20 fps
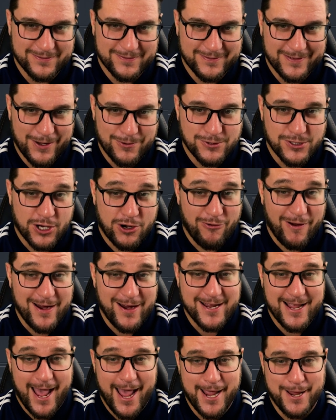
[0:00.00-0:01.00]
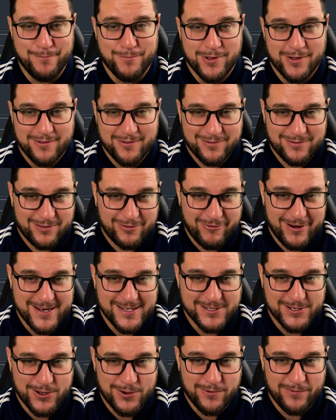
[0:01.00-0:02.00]
It was a great game.
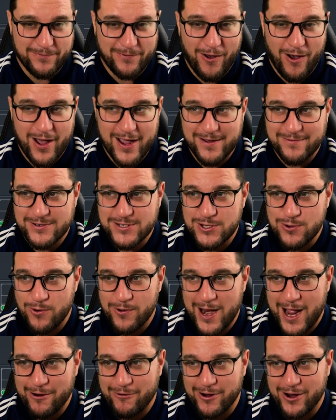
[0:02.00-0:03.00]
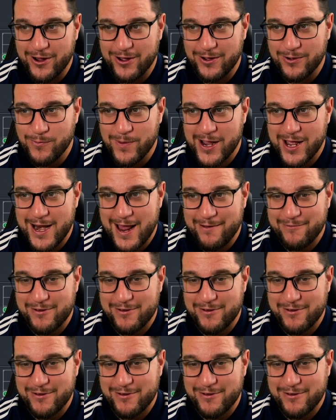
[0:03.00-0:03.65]
3-2, 5-2 on aggregate. We're going to have